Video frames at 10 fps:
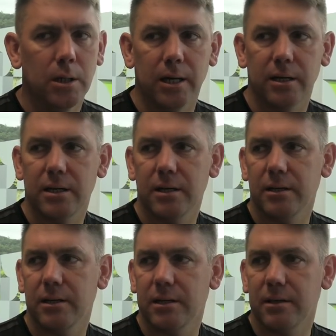Yeah,
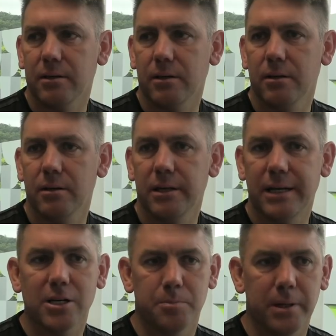it
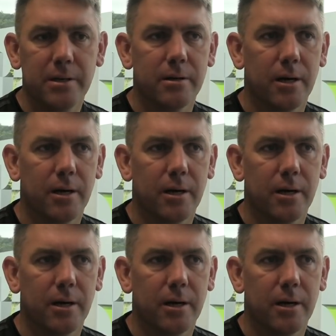has been,